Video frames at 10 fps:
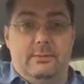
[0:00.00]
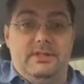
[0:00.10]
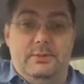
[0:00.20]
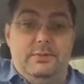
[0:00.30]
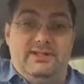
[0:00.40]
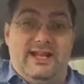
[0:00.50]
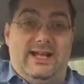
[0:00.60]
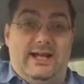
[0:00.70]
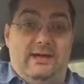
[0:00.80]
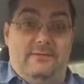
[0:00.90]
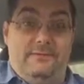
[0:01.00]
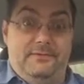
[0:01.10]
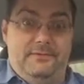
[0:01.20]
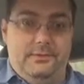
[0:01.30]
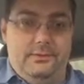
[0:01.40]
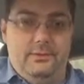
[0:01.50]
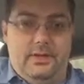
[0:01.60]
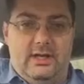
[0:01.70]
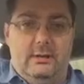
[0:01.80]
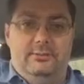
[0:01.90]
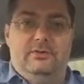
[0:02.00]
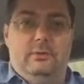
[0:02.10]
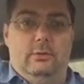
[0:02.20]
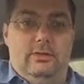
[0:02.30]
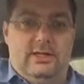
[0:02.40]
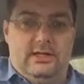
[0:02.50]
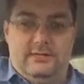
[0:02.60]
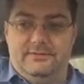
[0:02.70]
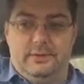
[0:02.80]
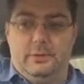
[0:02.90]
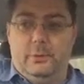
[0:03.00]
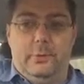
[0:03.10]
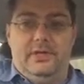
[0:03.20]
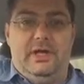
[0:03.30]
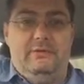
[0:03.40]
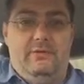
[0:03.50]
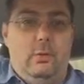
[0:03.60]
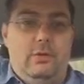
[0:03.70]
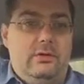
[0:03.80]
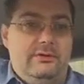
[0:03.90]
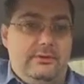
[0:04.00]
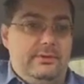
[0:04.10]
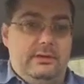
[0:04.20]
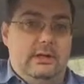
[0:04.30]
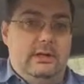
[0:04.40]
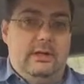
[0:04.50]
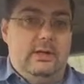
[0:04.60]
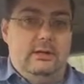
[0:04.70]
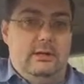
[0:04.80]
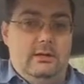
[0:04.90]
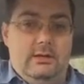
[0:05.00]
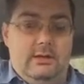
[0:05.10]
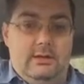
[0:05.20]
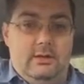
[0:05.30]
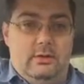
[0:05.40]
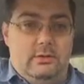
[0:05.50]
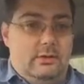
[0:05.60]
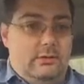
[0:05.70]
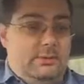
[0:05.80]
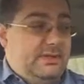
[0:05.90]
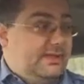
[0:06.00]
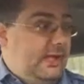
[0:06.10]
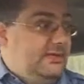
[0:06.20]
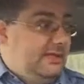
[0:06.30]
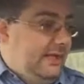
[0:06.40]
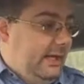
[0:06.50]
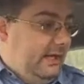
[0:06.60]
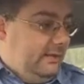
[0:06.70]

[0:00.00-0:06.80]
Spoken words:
I mean, you wouldn't absolutely have to go to an A4 or something like that, or a Passat to get